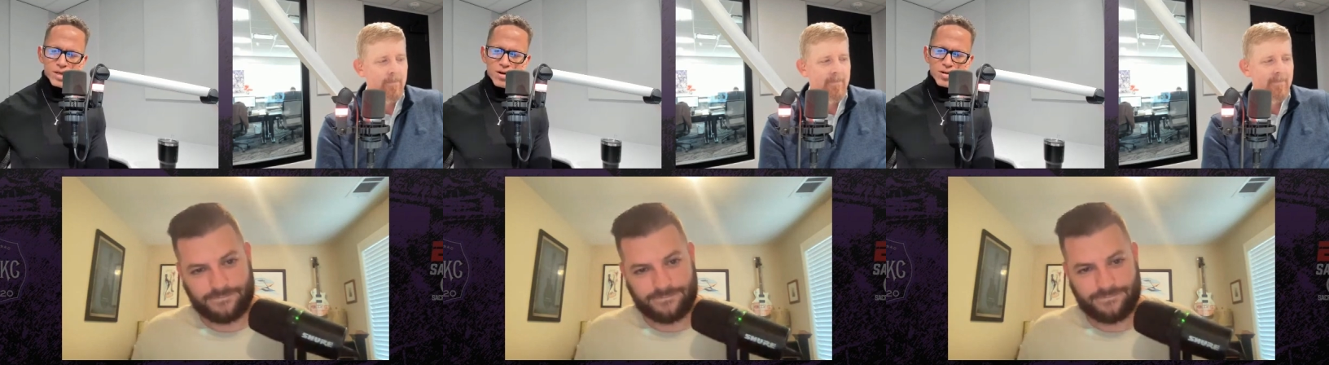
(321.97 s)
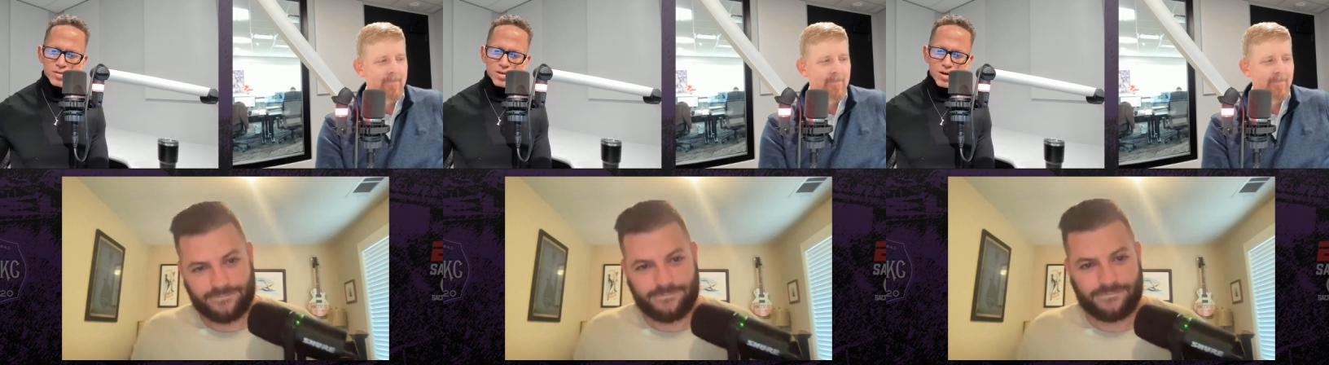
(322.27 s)
Speaker 1: an
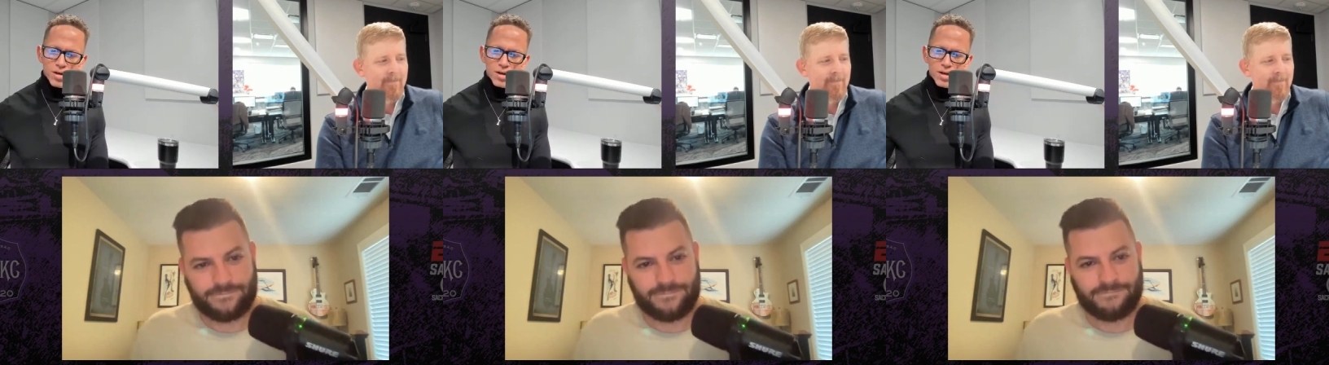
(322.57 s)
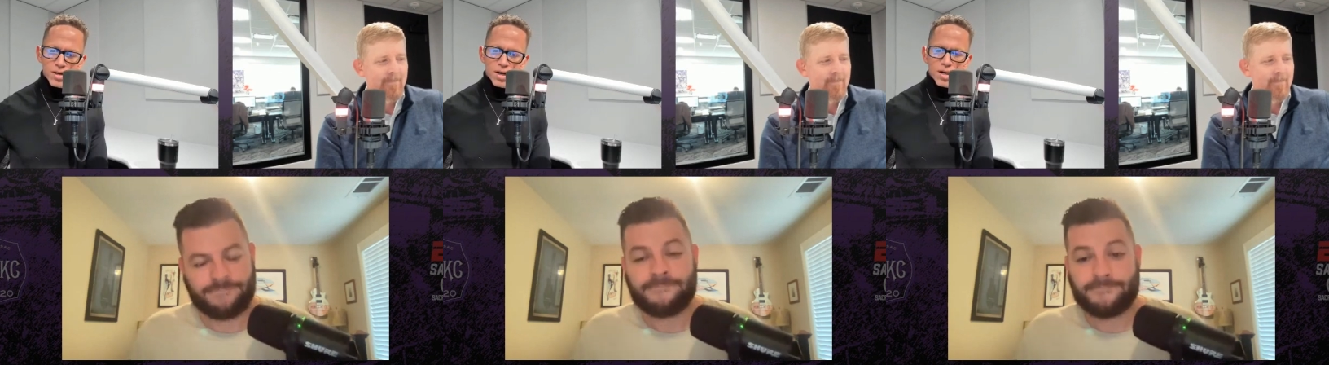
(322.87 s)
all-star
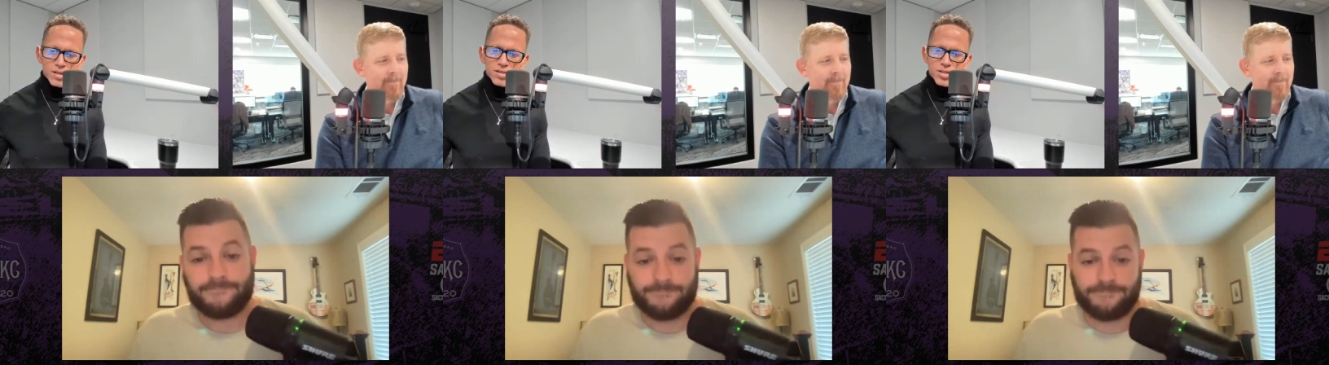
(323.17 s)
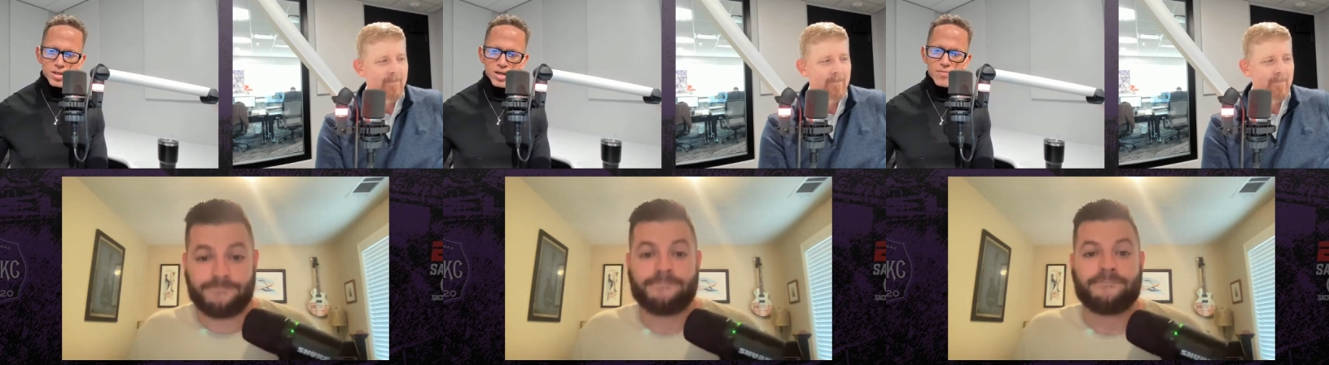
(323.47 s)
uh, mm-hmm.
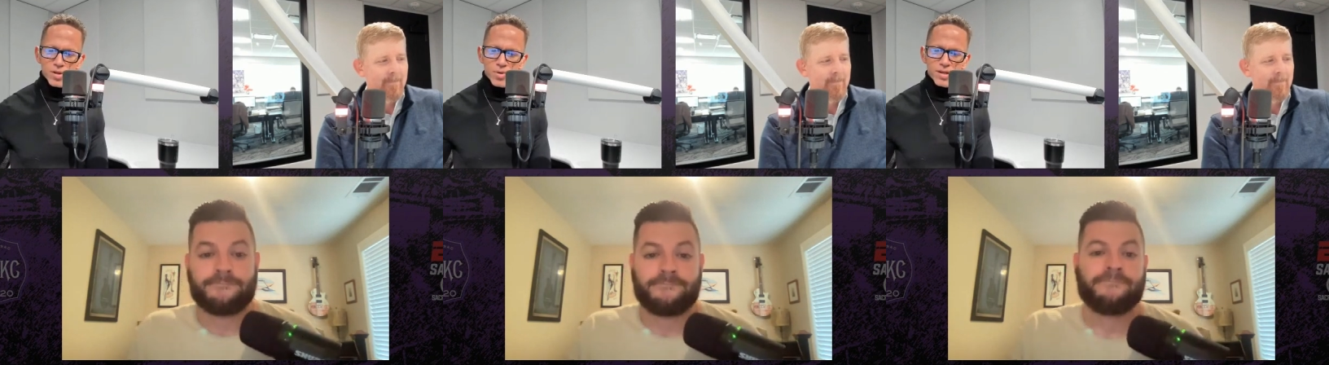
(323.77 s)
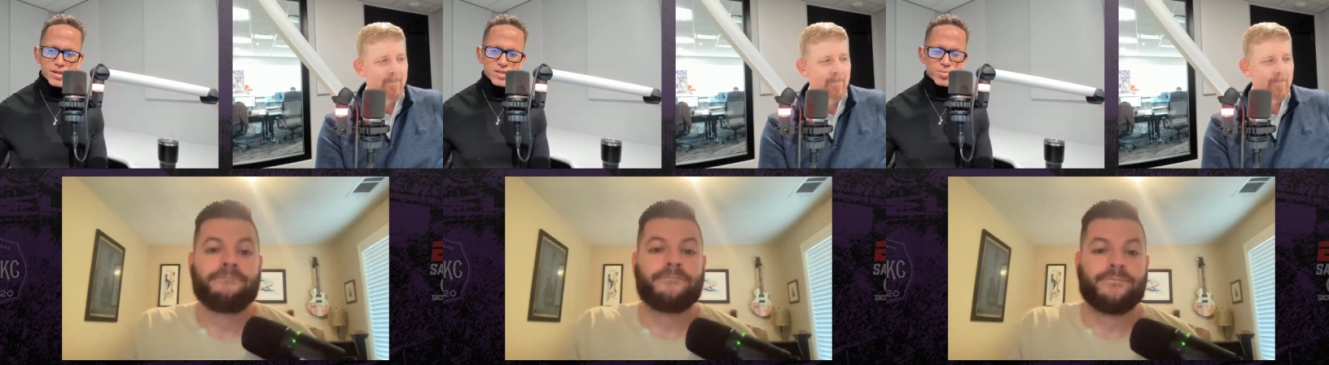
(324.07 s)
this year, given the way
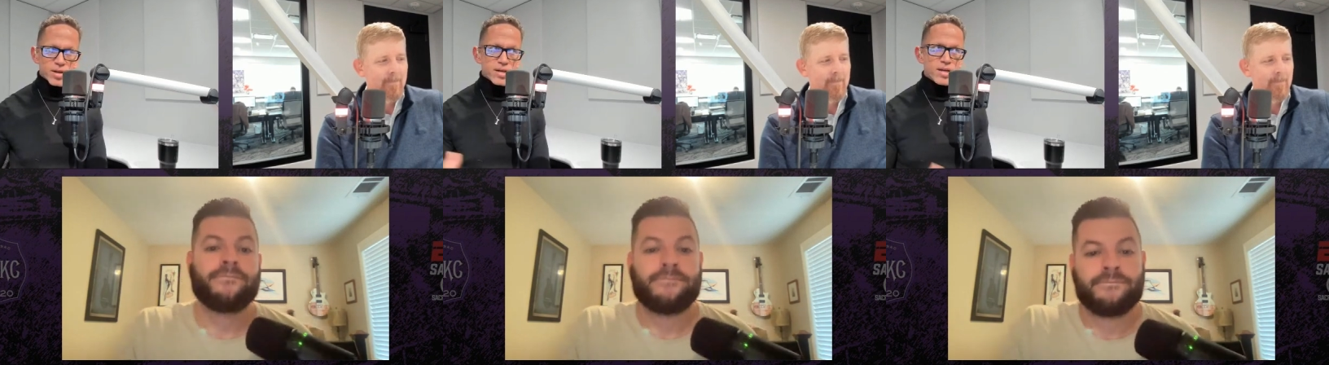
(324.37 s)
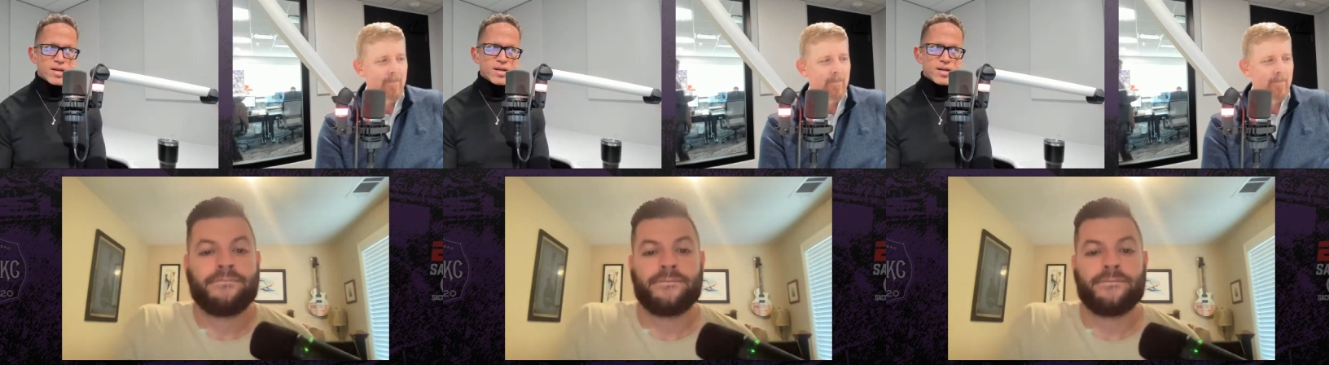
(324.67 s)
that he's played.